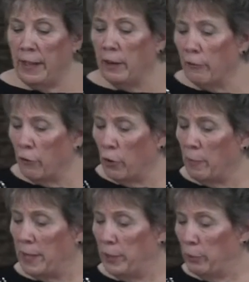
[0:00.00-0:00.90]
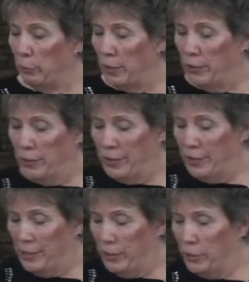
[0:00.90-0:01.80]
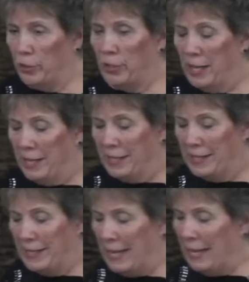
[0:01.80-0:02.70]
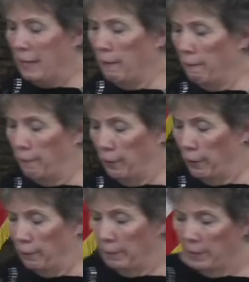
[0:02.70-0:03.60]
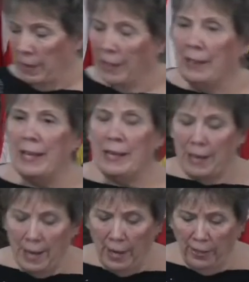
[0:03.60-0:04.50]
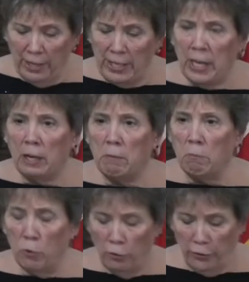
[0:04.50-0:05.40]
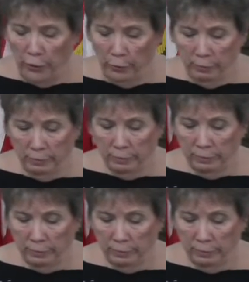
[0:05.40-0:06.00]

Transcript: Therefore, my dear brothers and sisters, stand firm. Let nothing move you.